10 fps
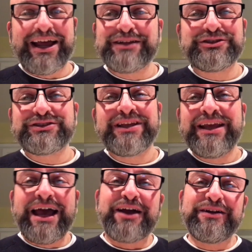I
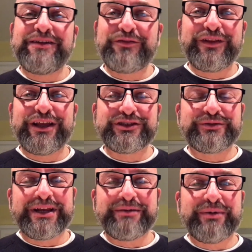don't have the glaze
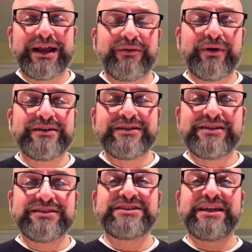ready, but I wanted
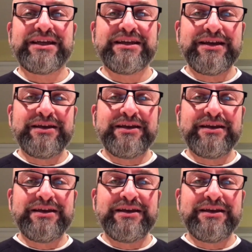to see